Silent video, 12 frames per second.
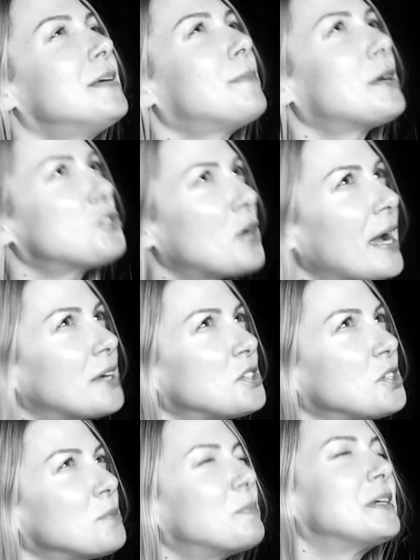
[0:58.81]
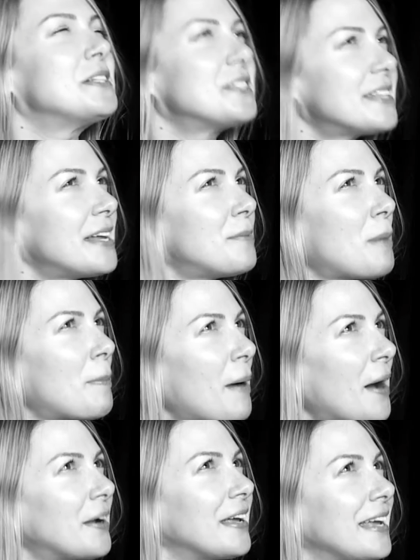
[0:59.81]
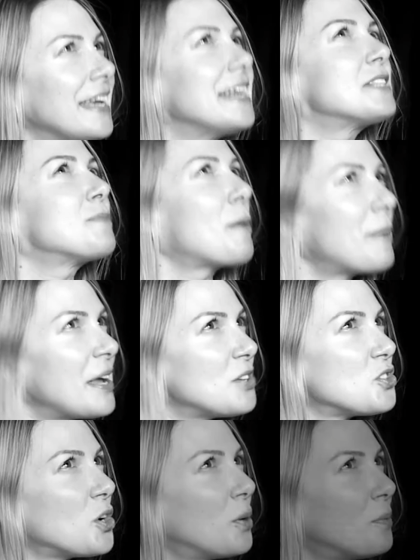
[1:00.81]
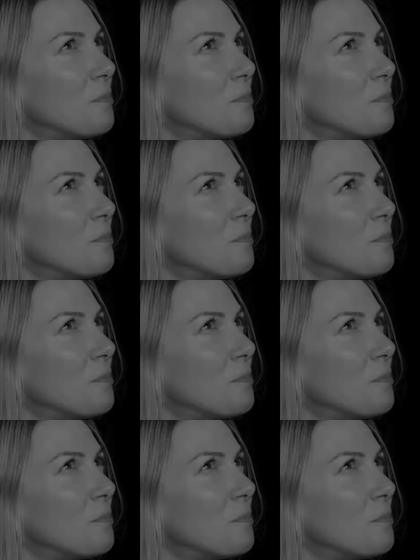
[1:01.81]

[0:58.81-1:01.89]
in my tractor, but instead of my body, it's my banjo.